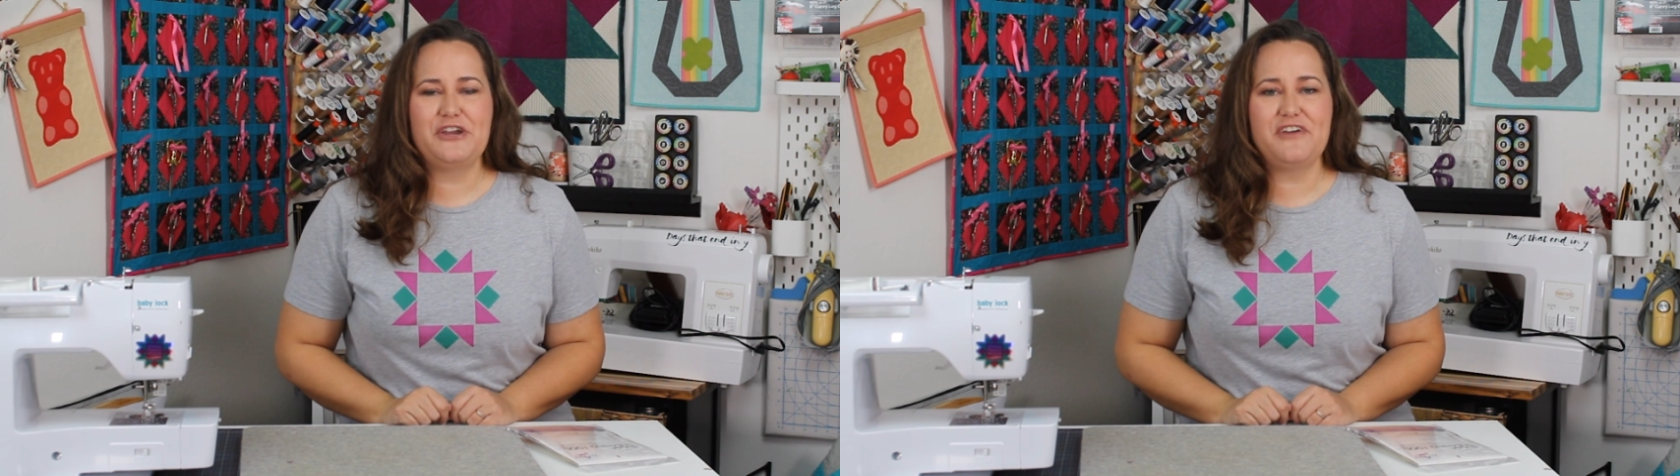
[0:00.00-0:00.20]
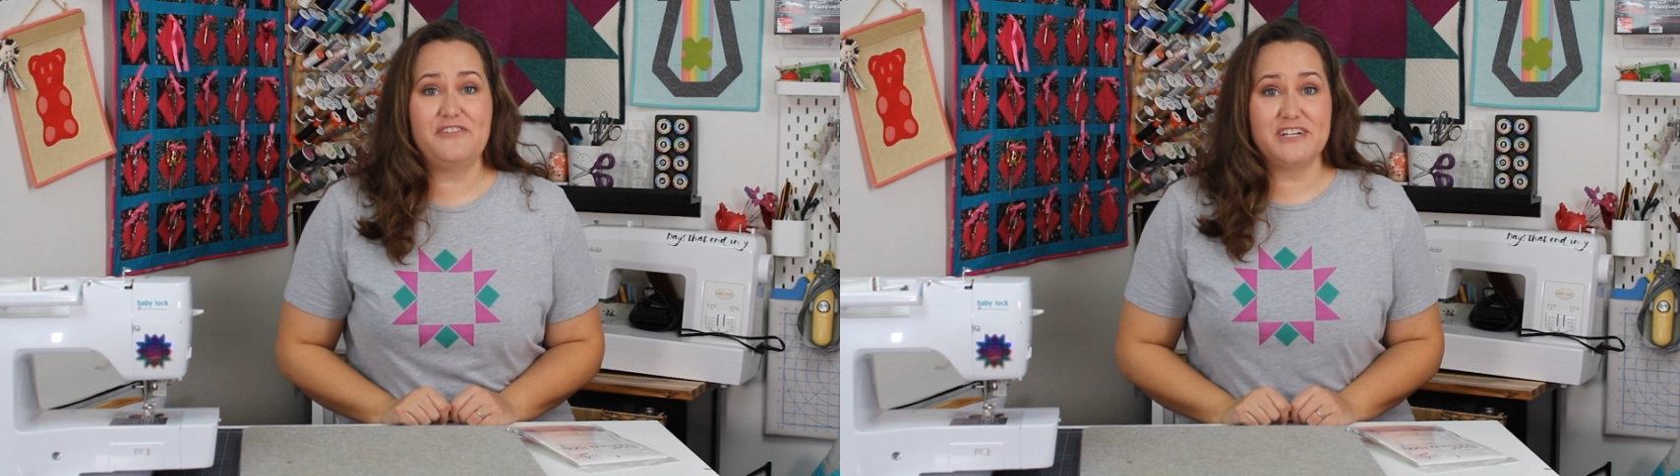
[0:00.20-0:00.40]

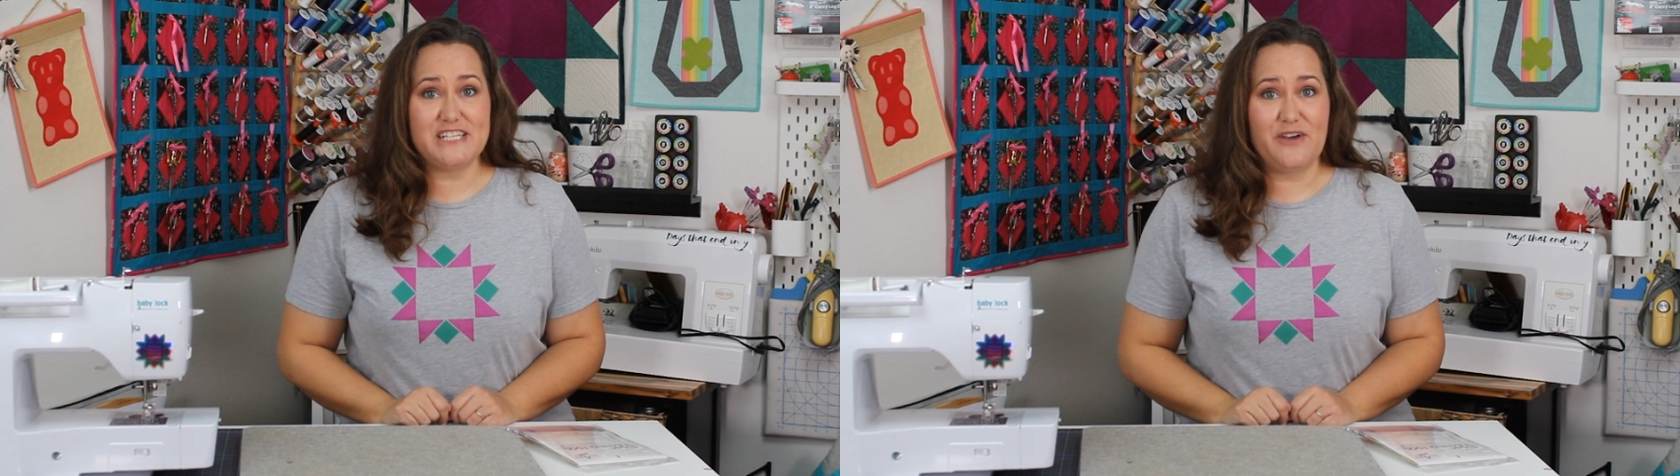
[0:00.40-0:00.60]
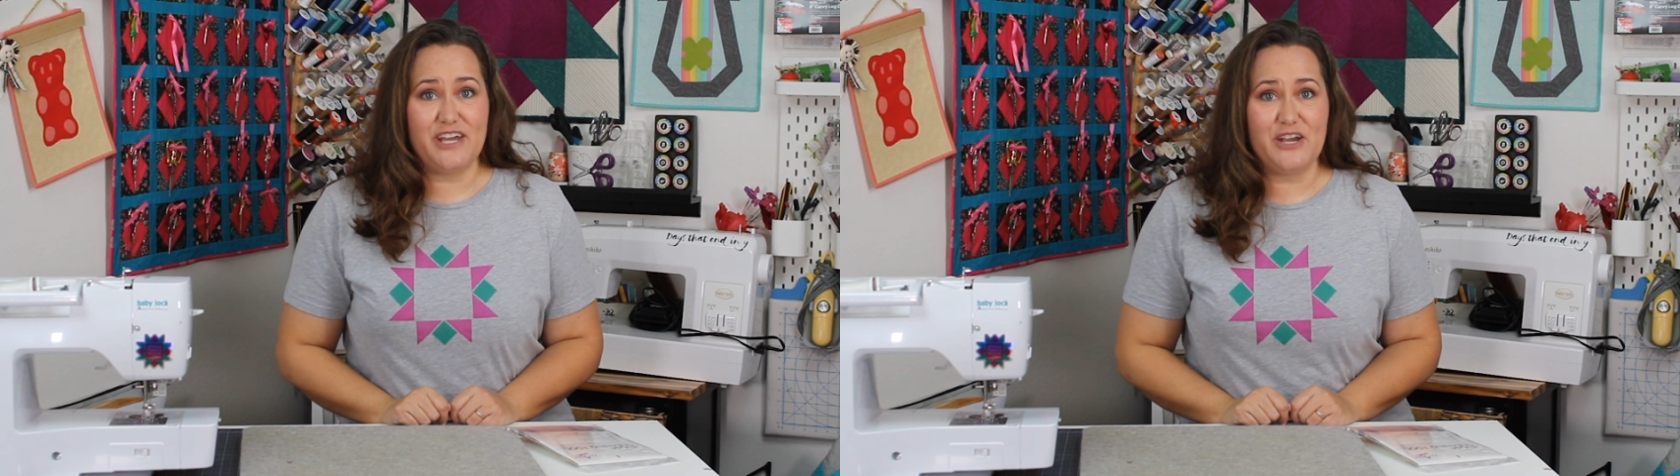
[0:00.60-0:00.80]
your favorite
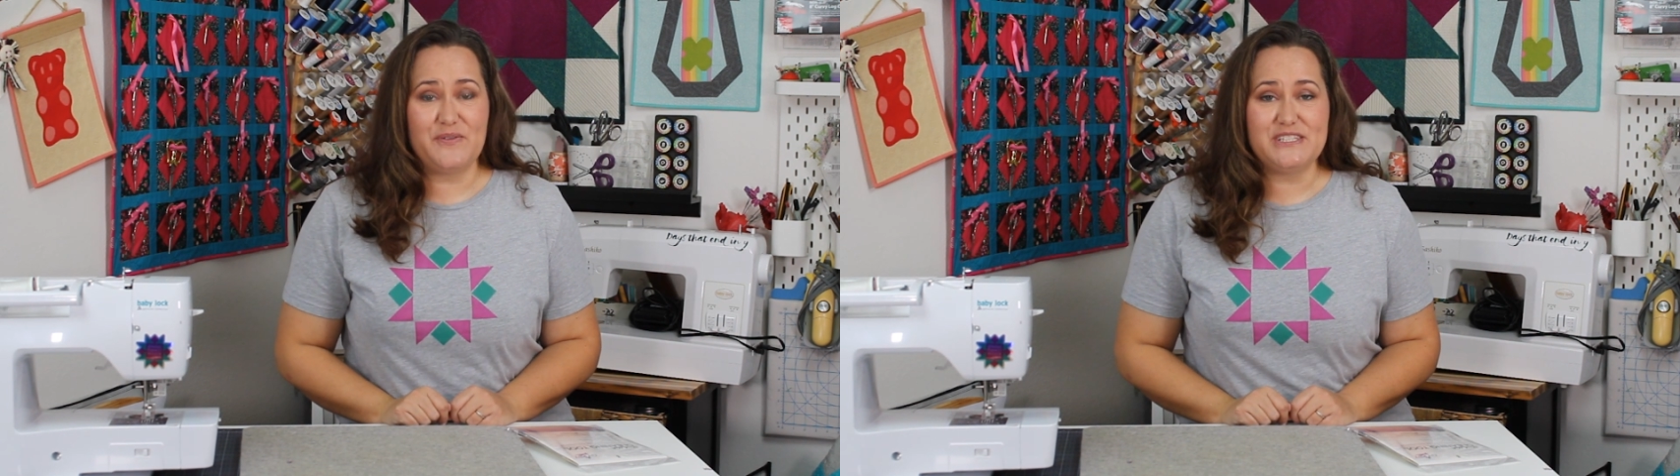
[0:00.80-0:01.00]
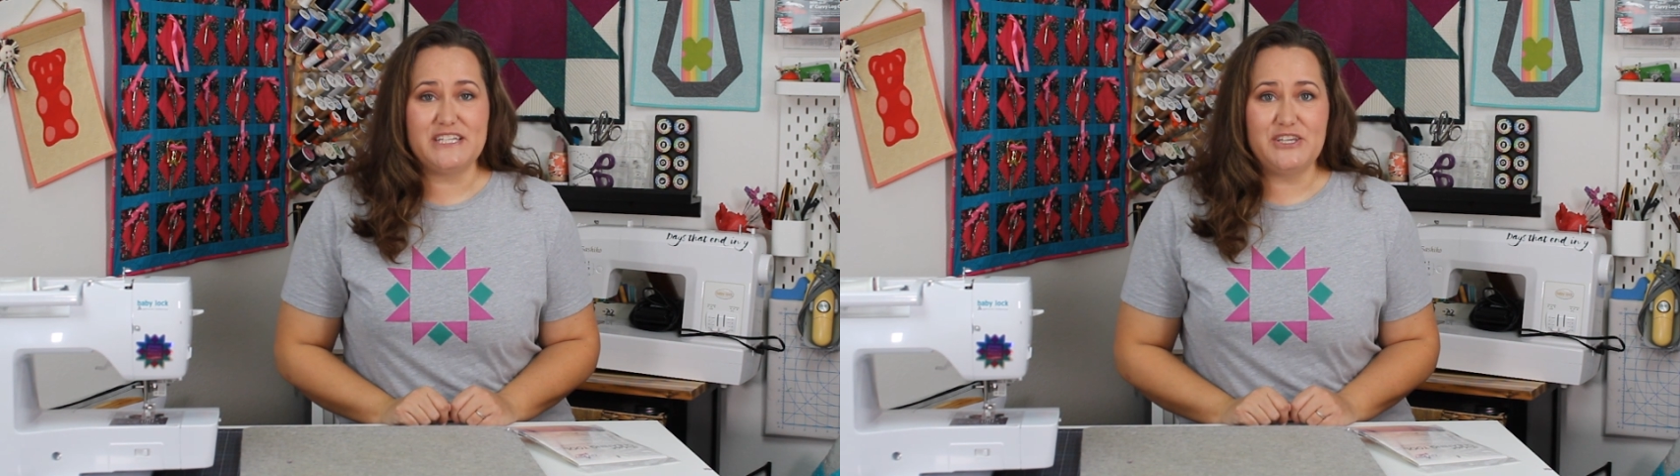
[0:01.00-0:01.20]
sewing and
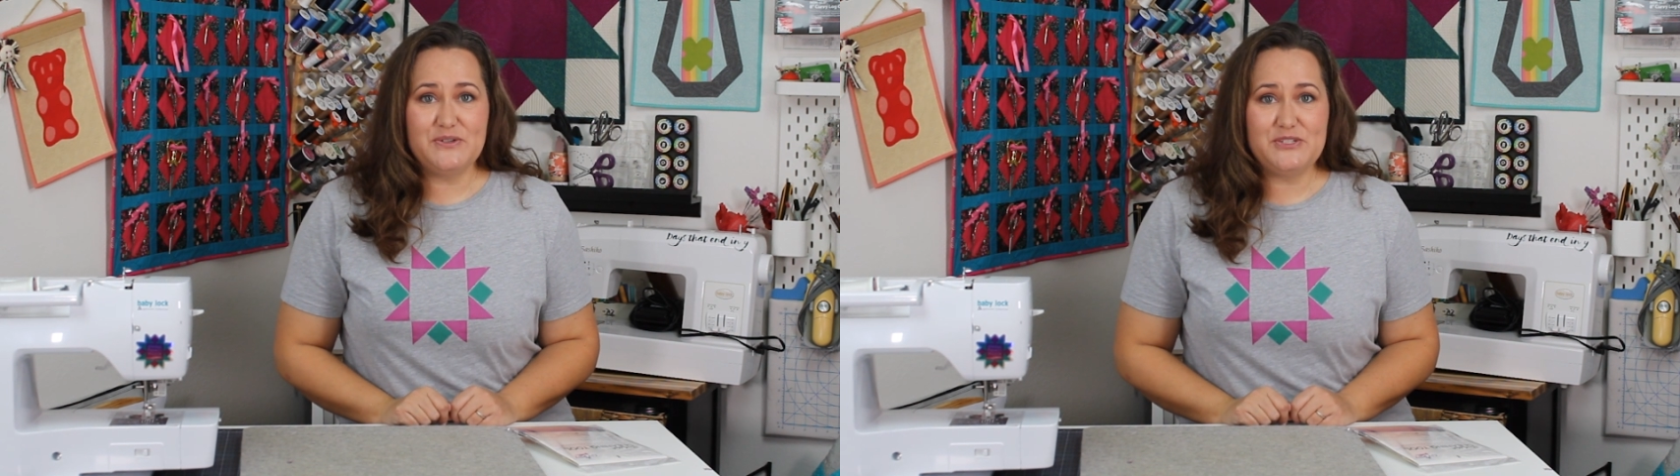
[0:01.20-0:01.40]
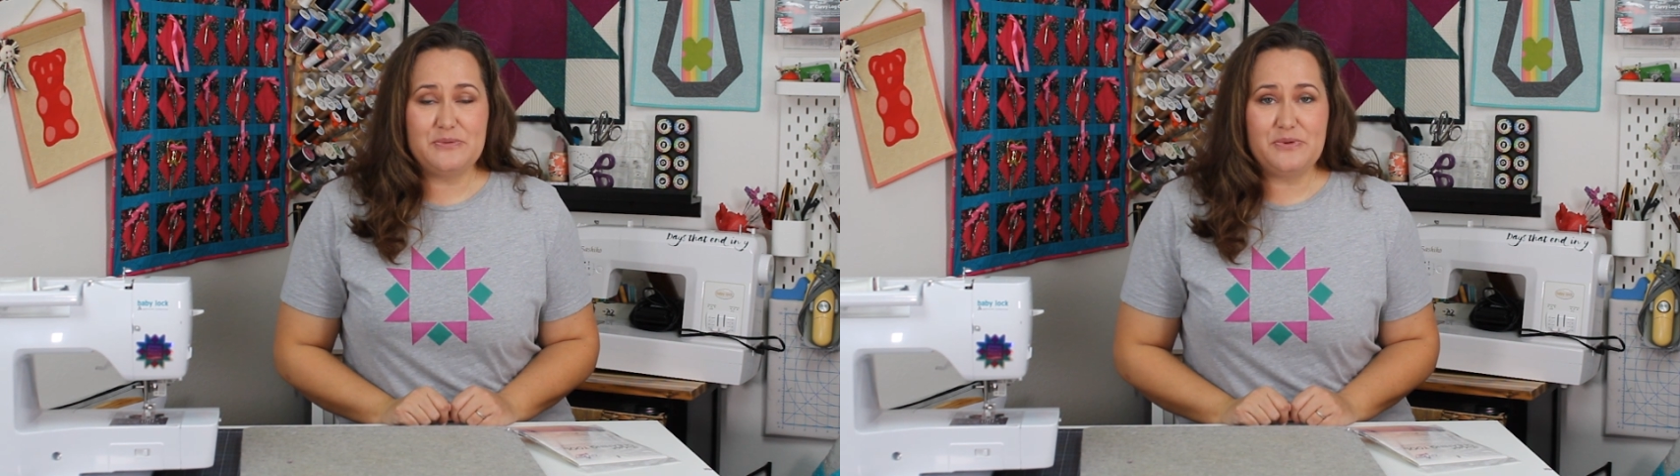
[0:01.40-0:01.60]
quilting
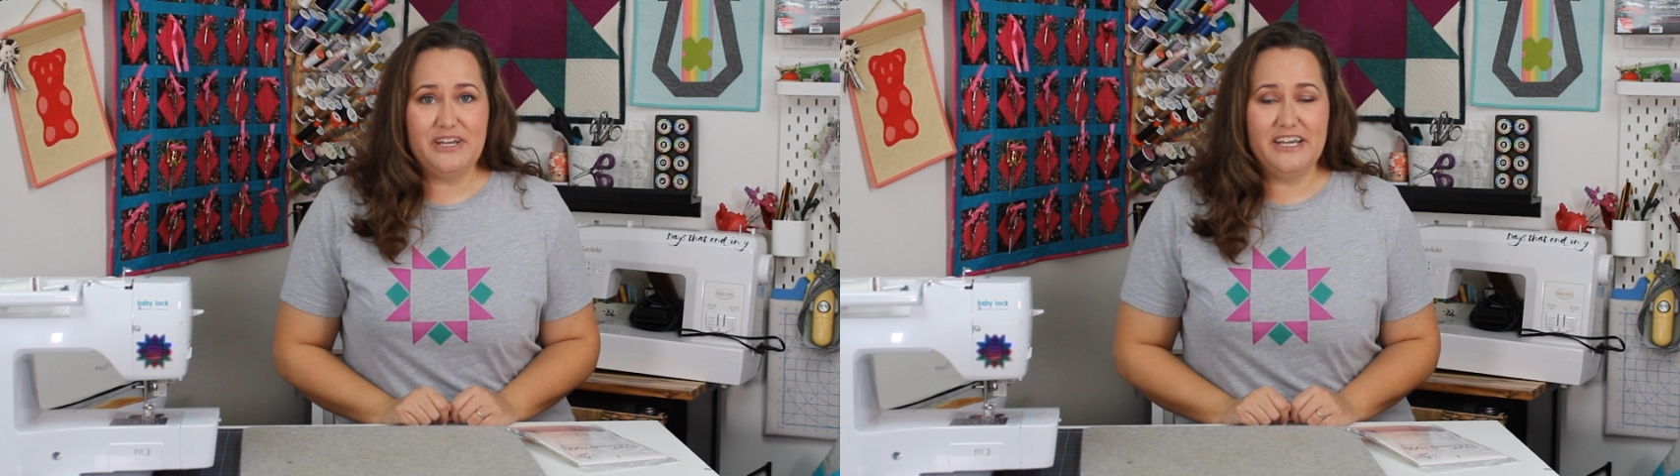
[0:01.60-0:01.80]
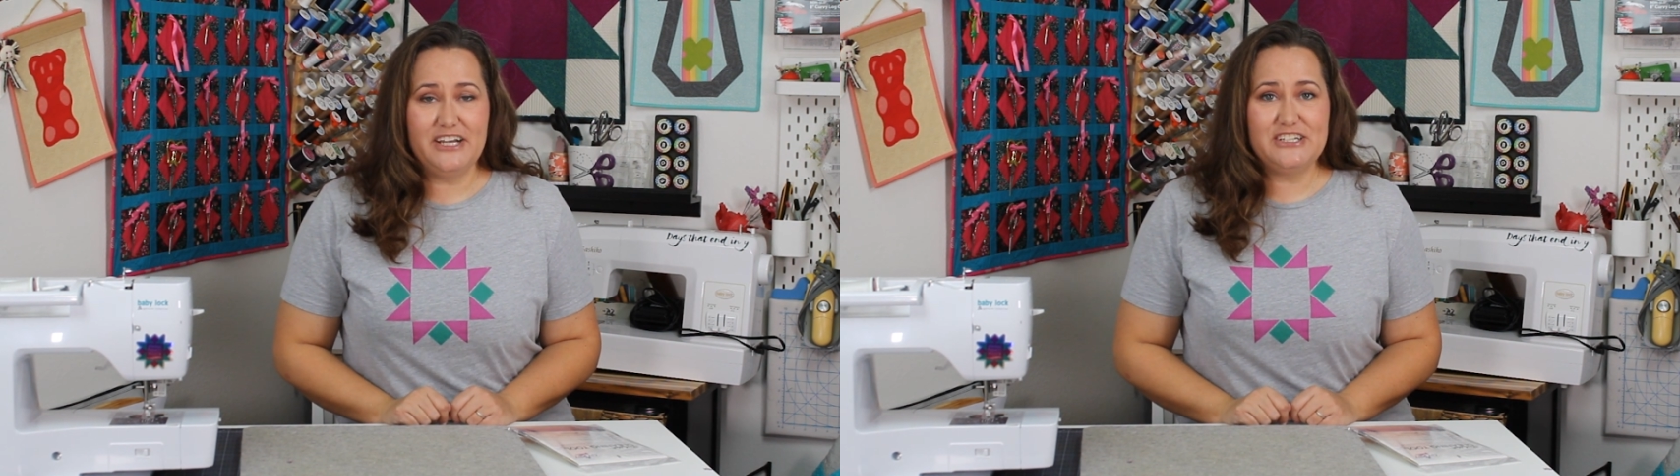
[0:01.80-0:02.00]

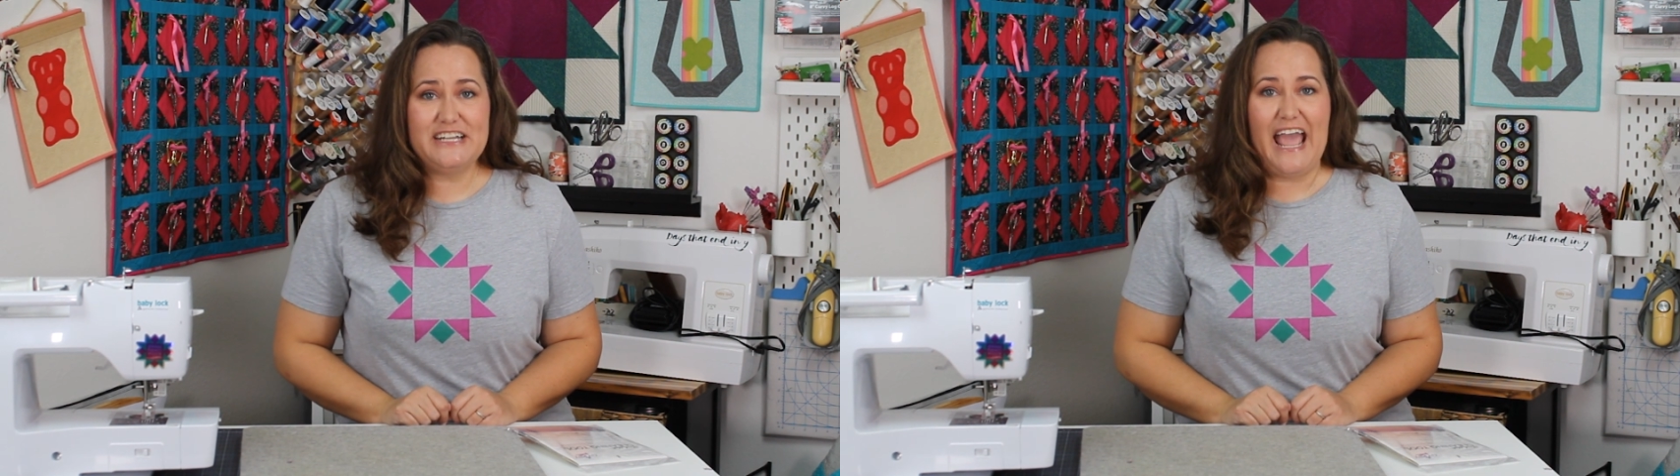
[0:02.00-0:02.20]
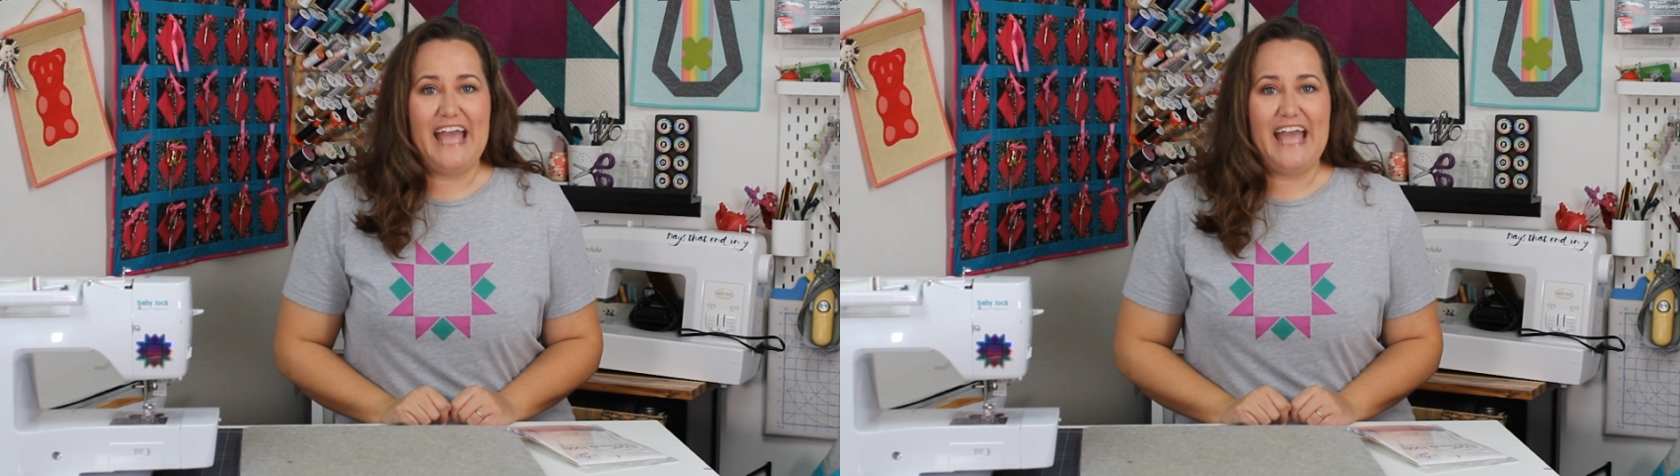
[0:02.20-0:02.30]
YouTuber here,